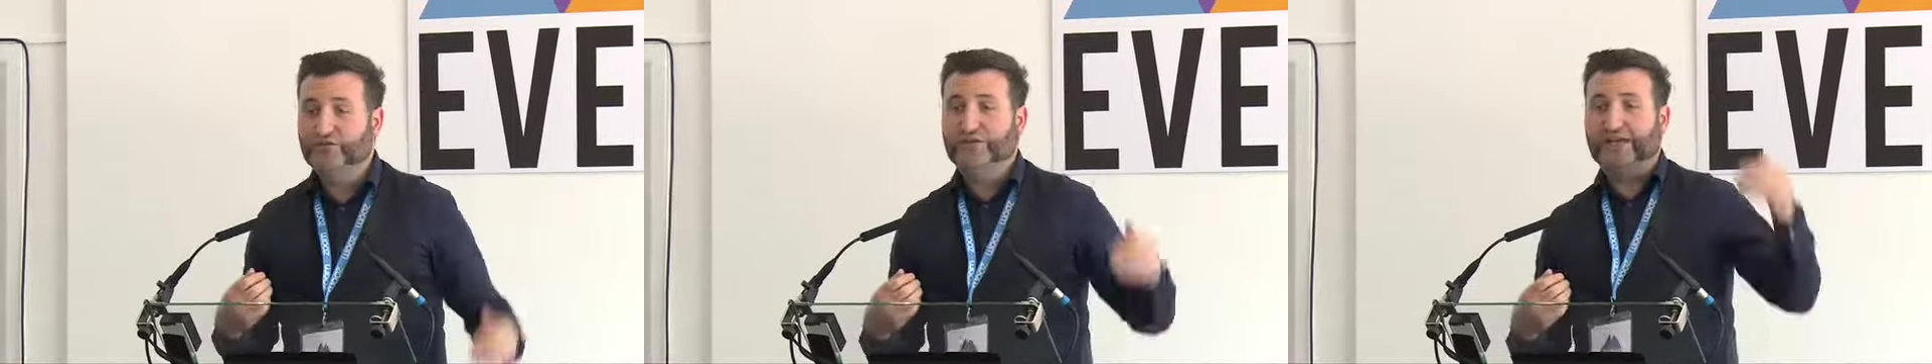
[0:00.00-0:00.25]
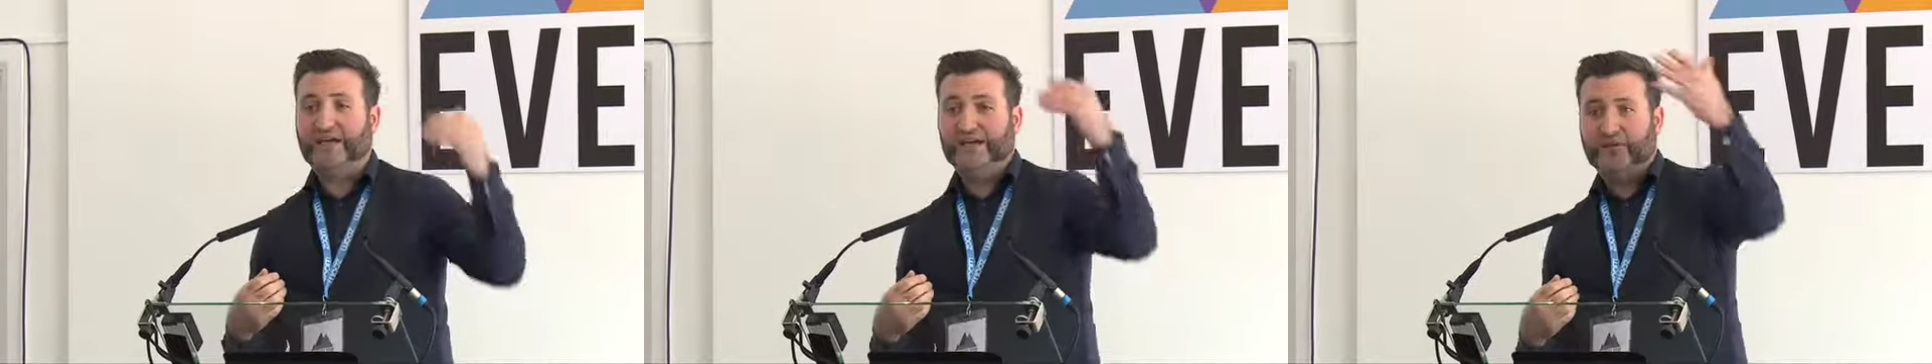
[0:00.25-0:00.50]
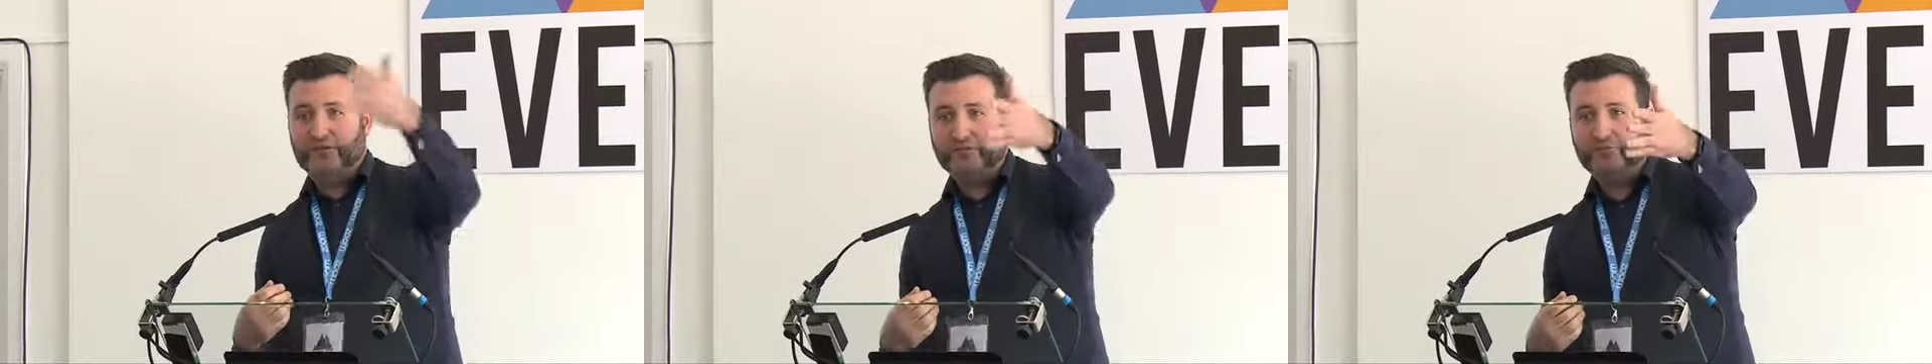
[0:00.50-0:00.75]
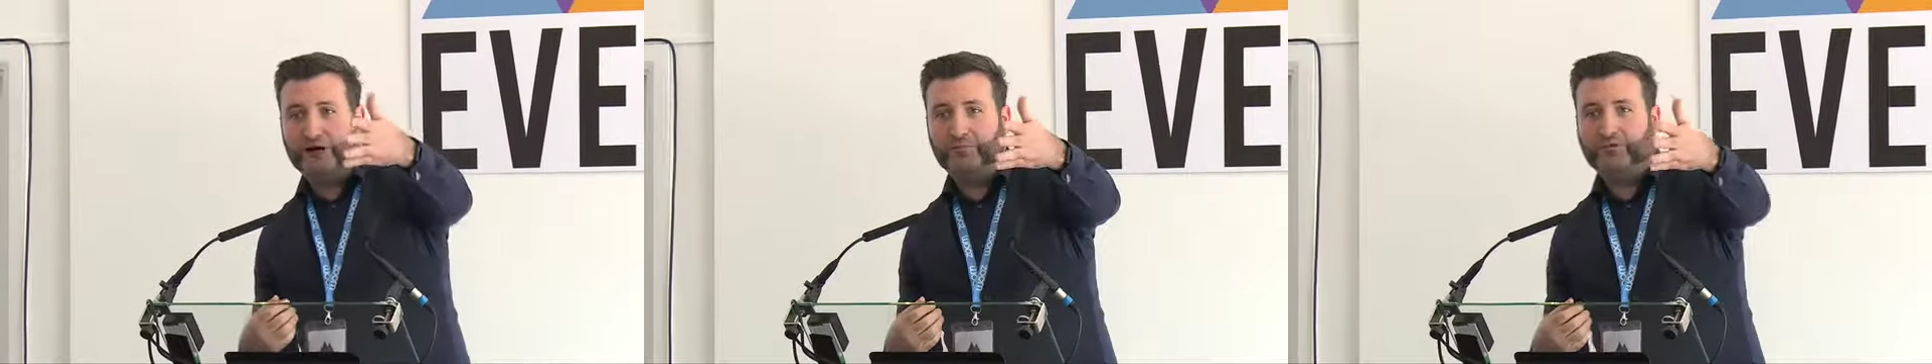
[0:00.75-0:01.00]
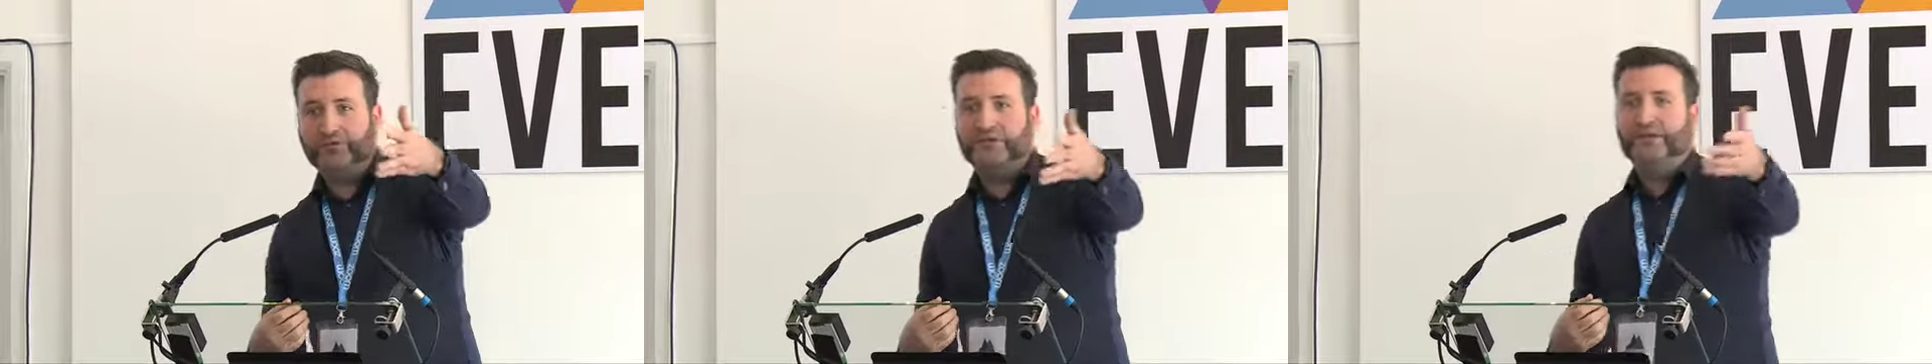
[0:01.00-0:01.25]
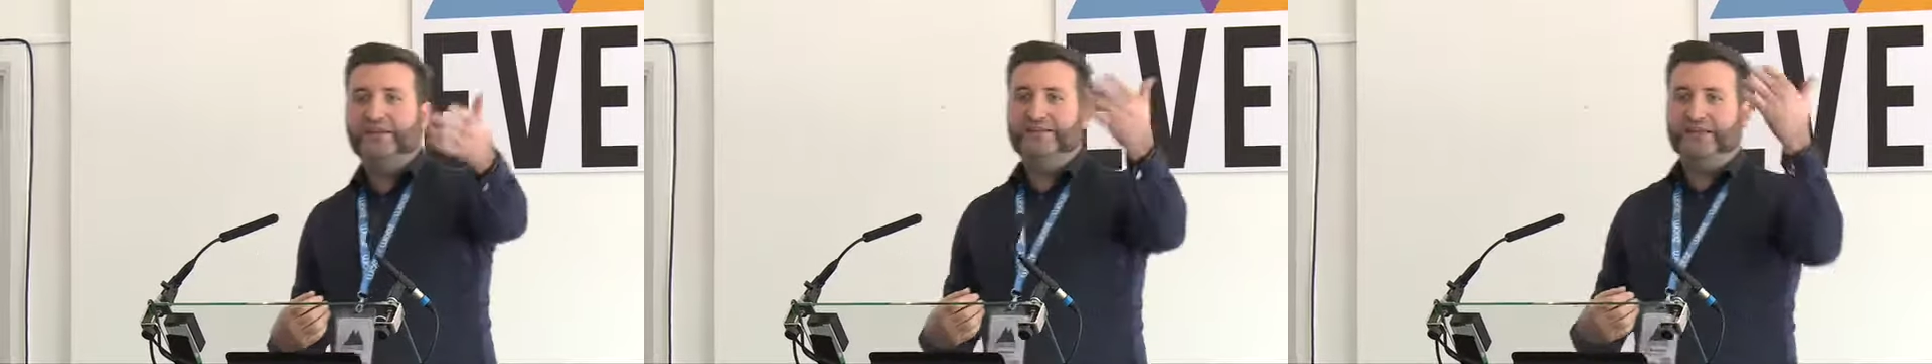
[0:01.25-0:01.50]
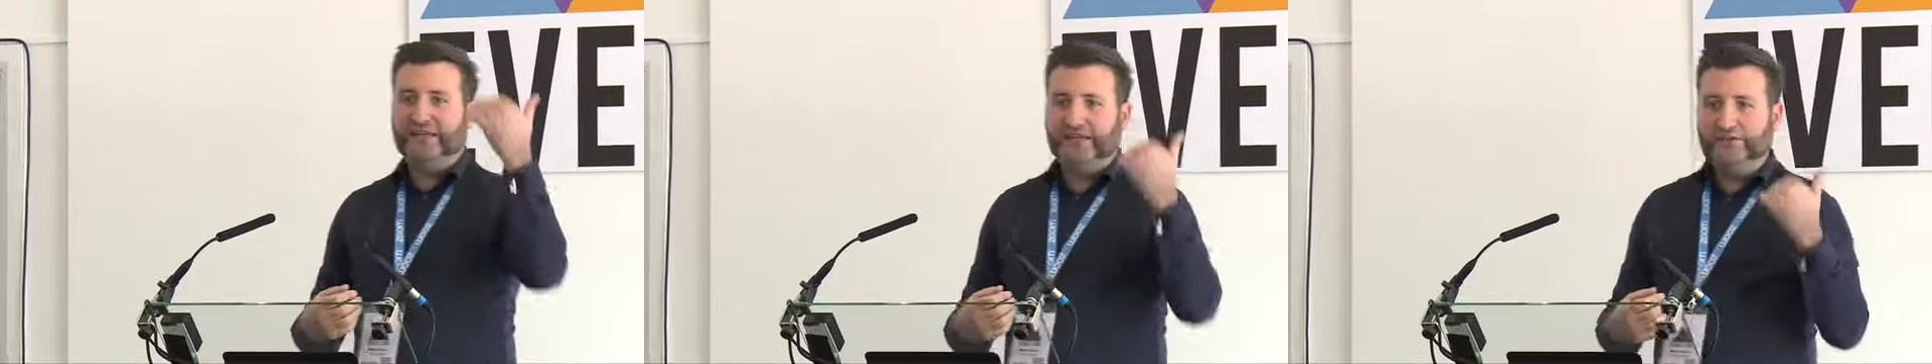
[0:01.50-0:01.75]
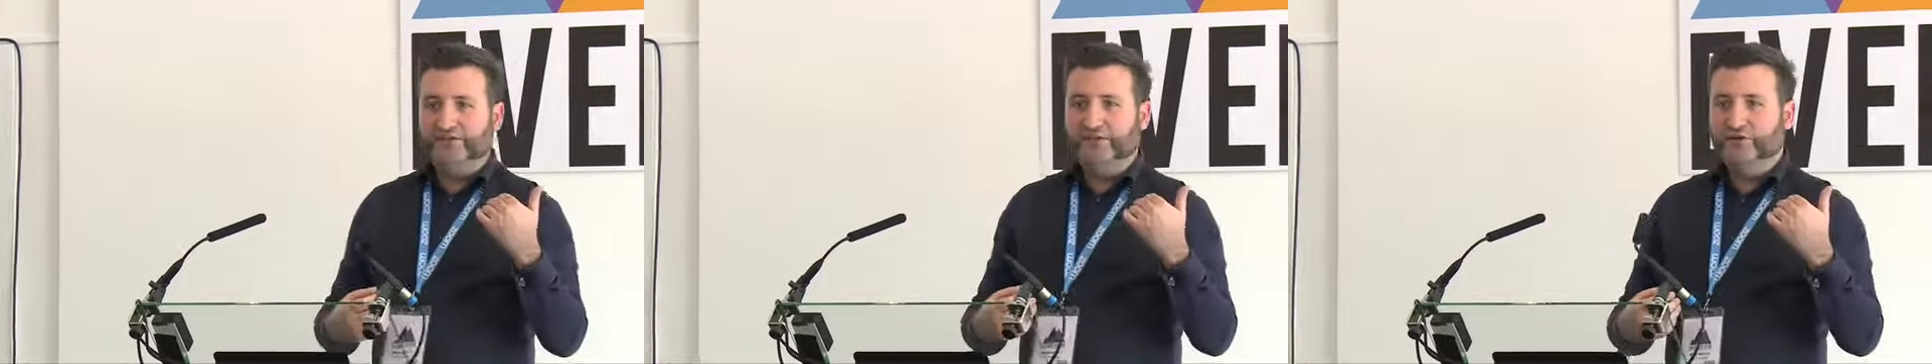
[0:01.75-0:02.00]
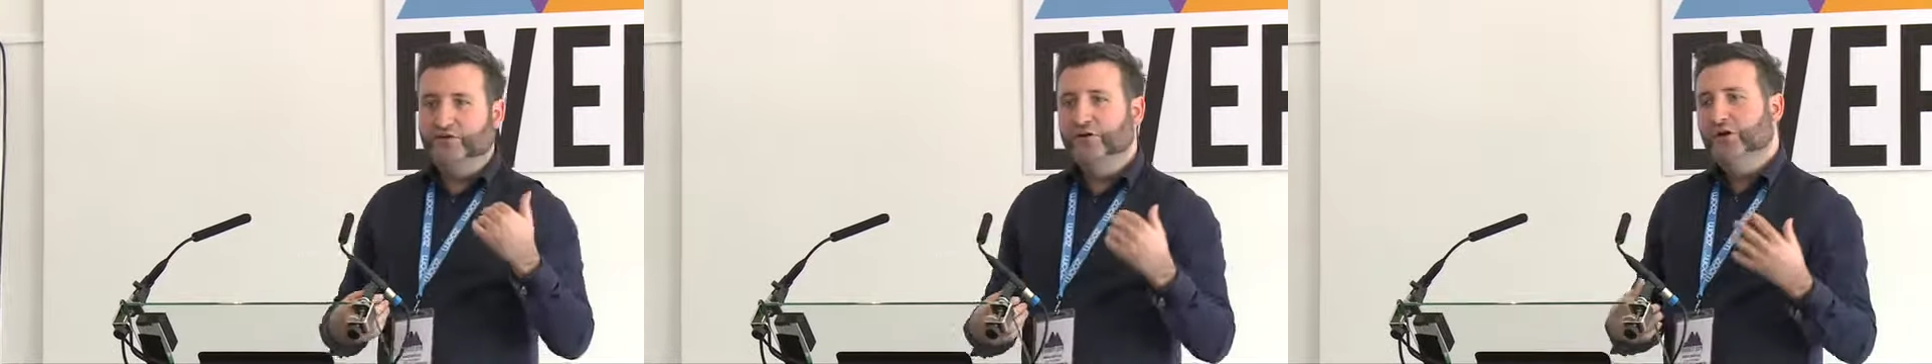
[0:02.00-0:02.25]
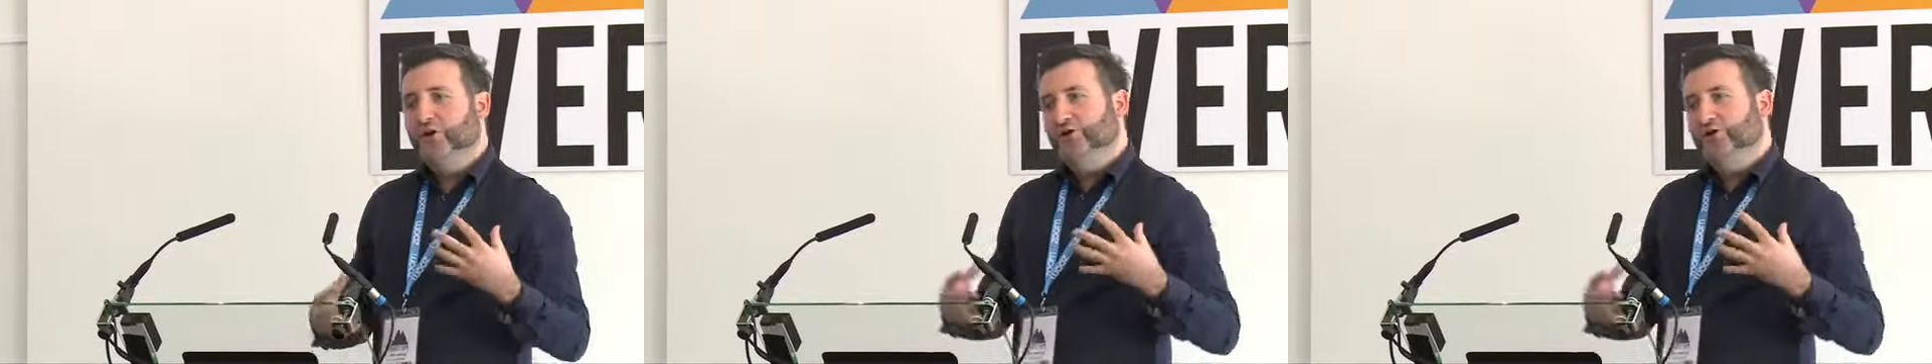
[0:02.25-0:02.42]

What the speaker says: You can't hear them properly. They can't see you.